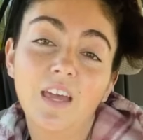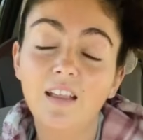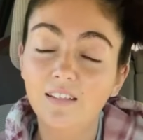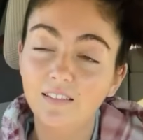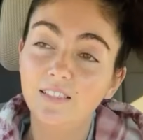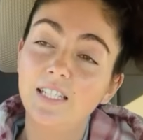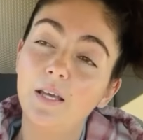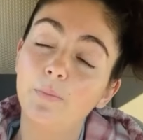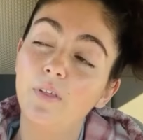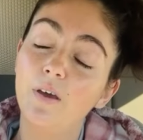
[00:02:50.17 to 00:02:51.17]
a little
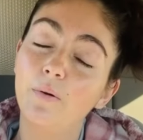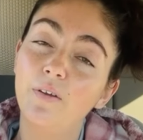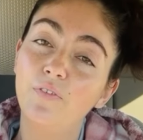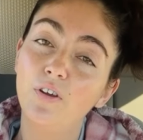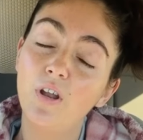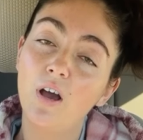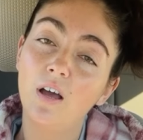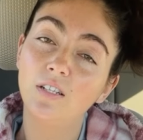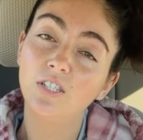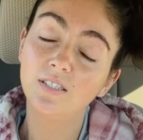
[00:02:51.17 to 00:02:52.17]
tip though, if you're
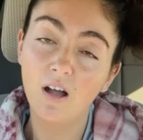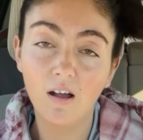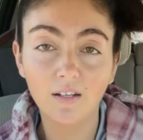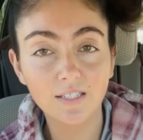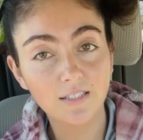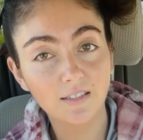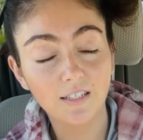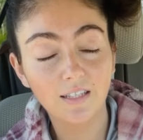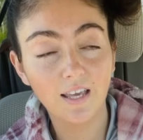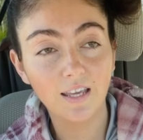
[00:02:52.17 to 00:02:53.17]
not just
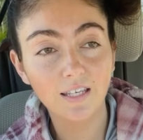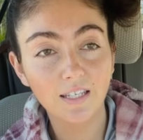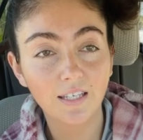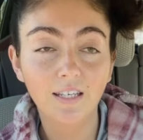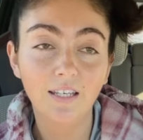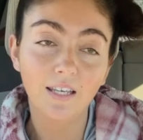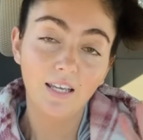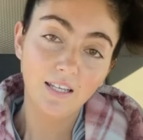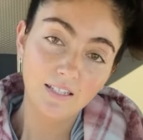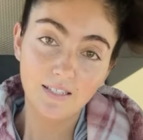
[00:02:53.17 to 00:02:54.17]
constantly like,
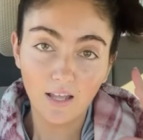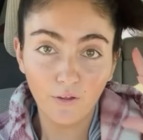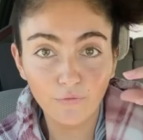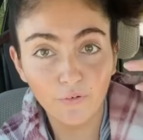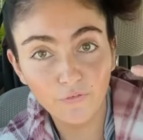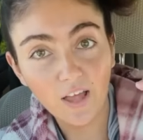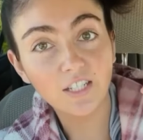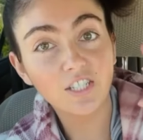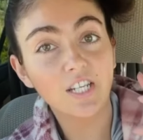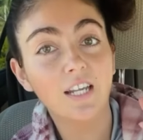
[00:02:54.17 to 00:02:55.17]
in self
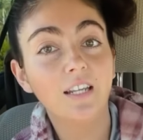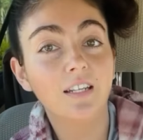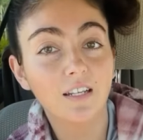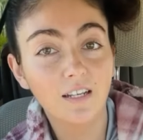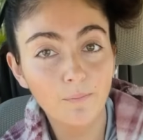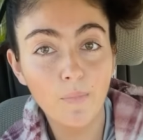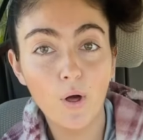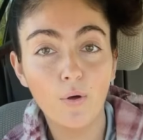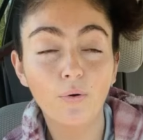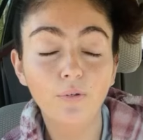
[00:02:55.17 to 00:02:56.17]
reflection
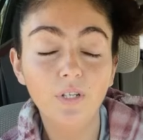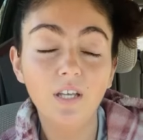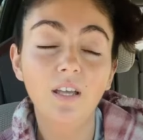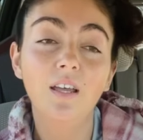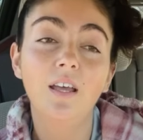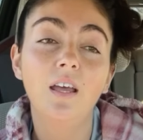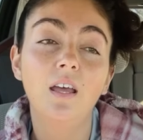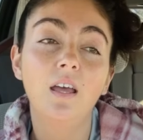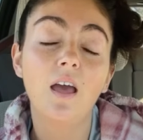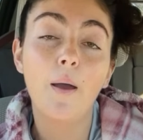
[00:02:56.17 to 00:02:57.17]
mode.
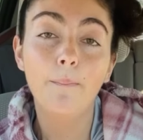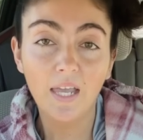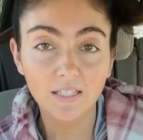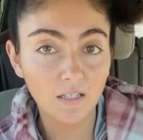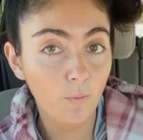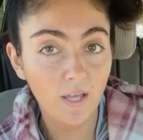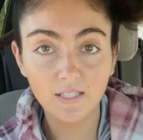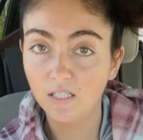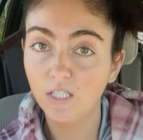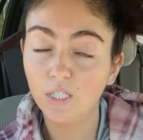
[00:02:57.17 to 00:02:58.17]
Amazing
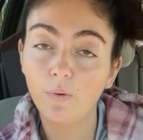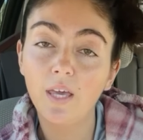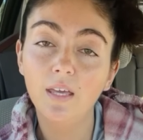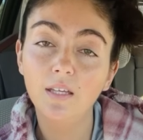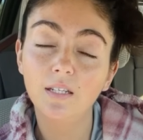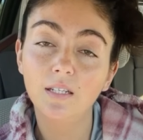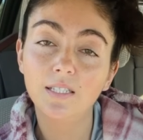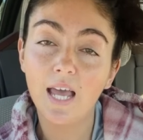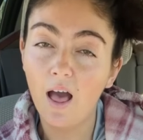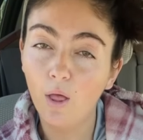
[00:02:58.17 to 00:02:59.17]
ways to do it
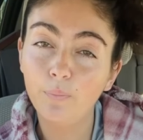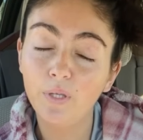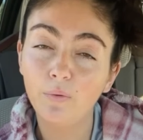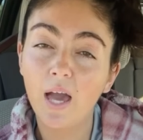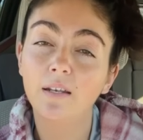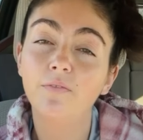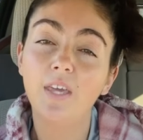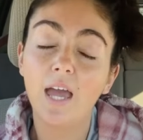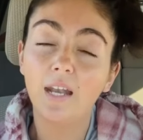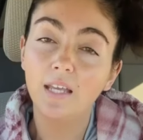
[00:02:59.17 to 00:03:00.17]
to help you kind of
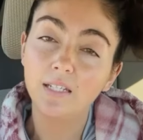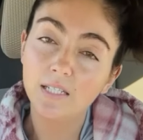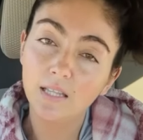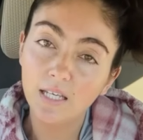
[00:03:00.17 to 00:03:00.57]
get into the